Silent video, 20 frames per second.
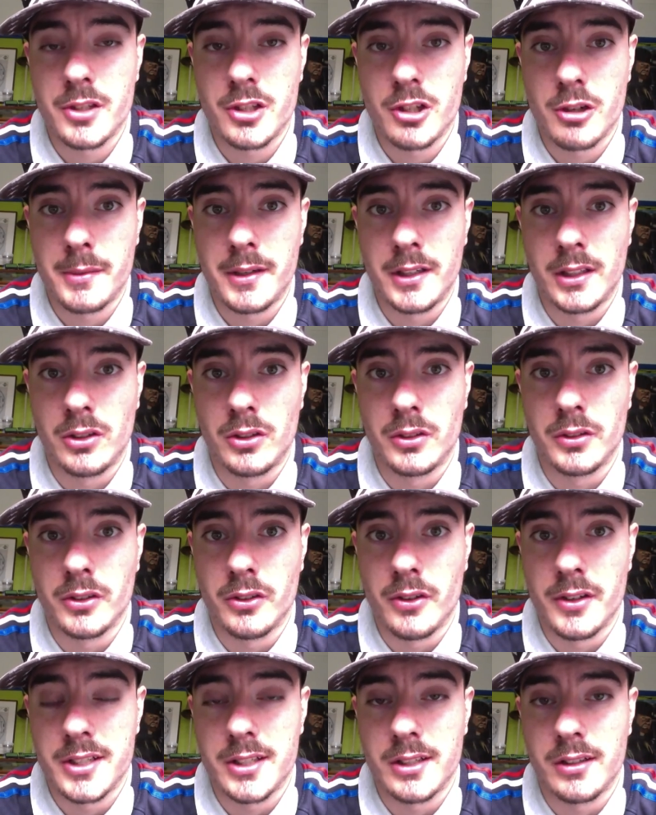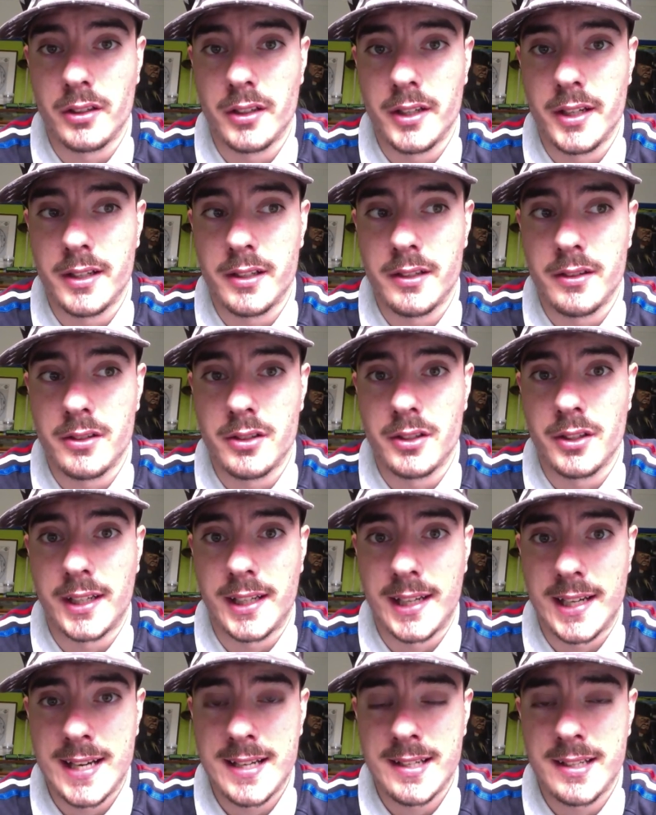is coming along nicely, and uh, the
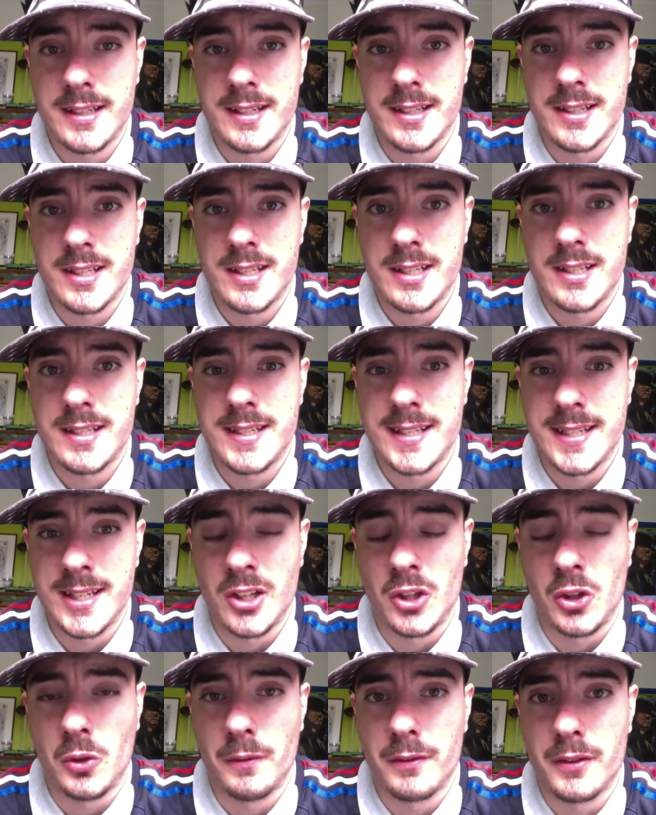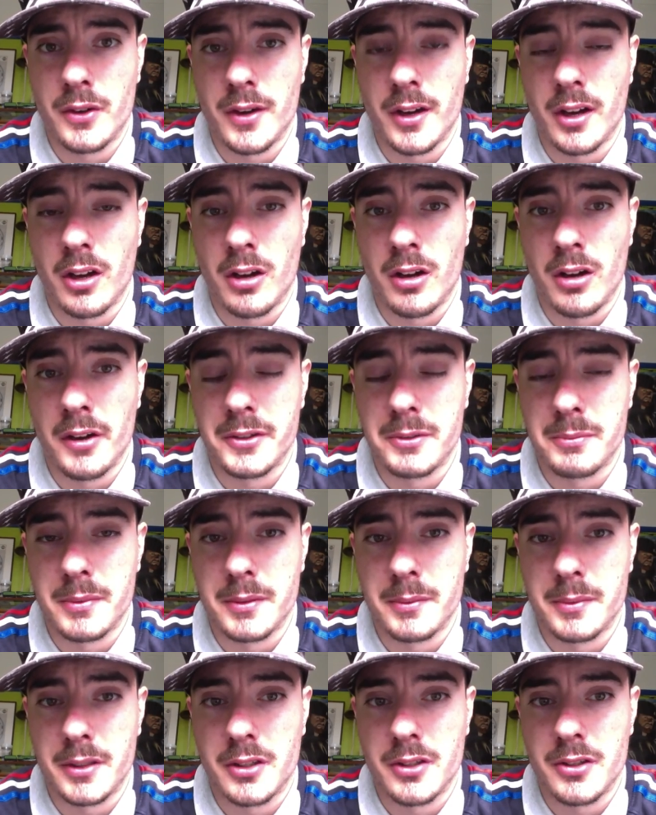casting is still very hard
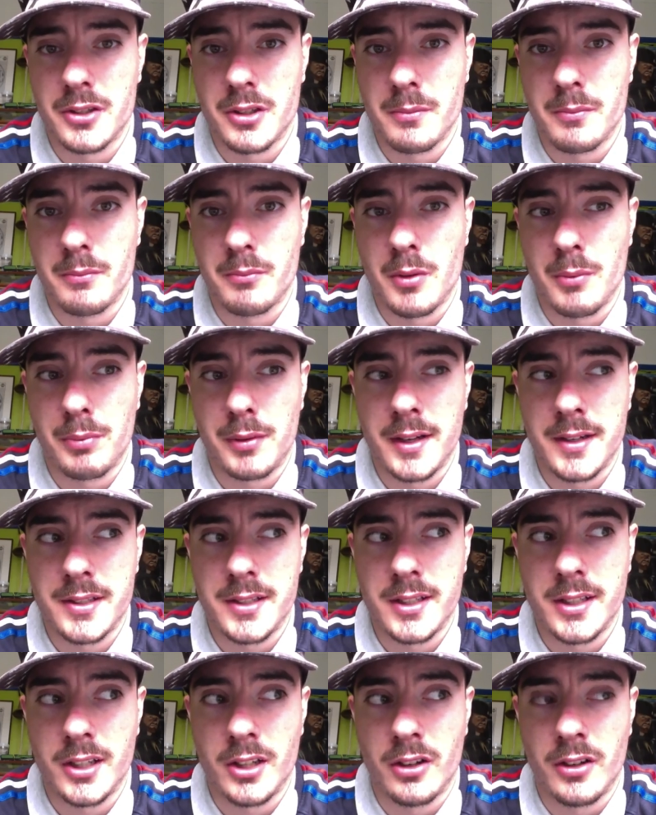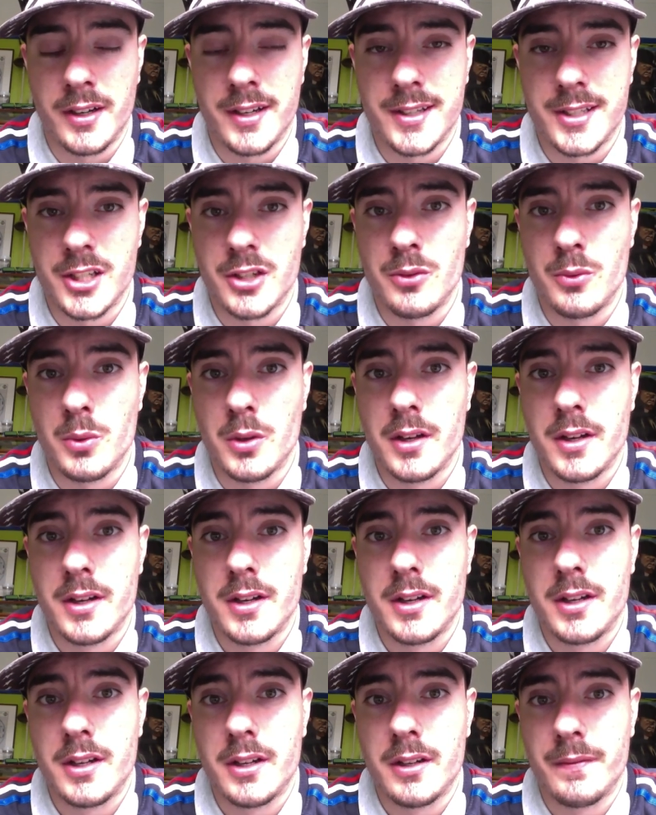because I'm replacing guys who
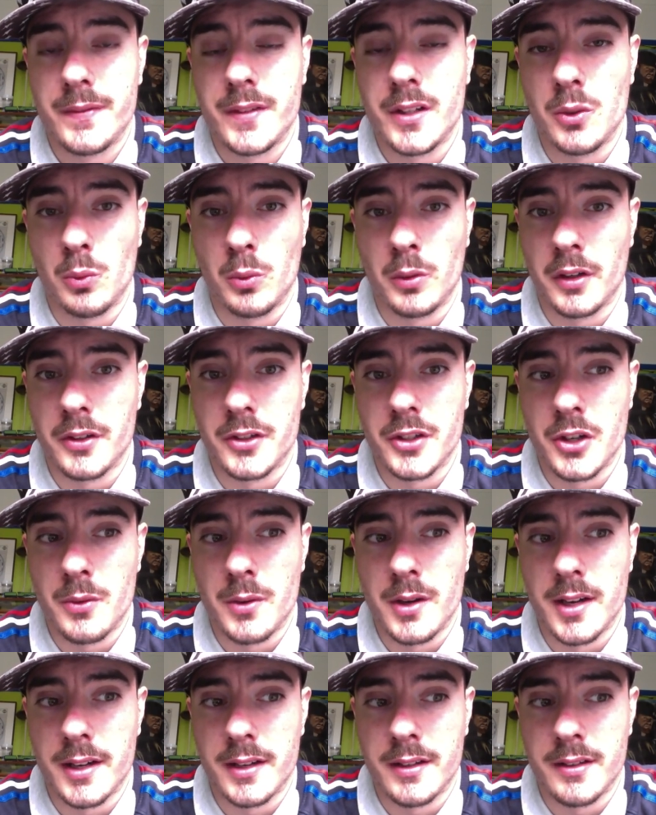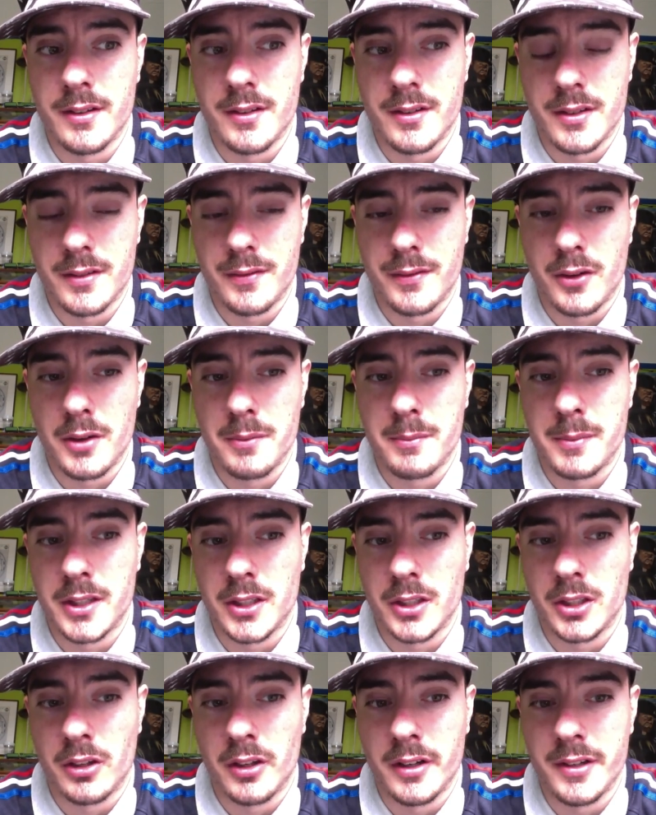didn't want to do it and uh, find
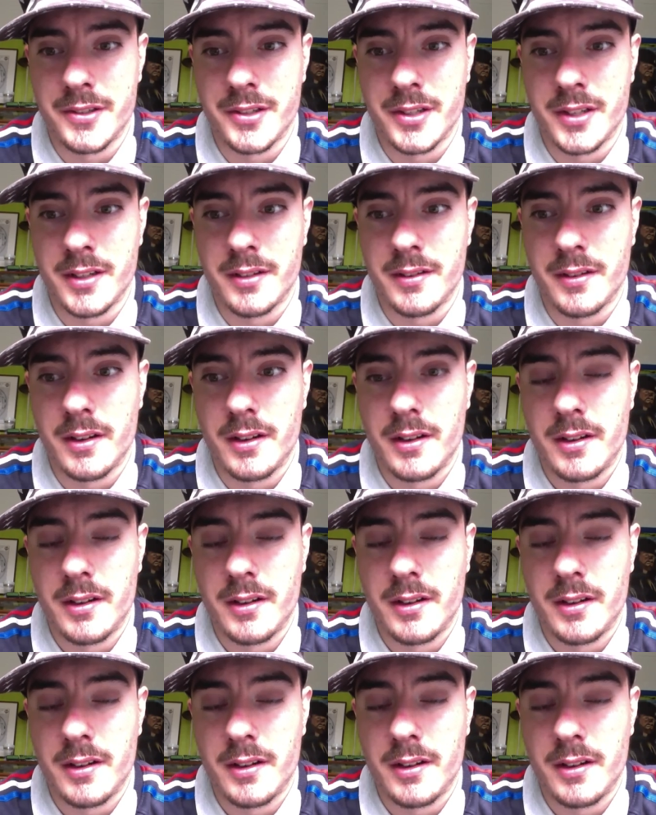better guys in.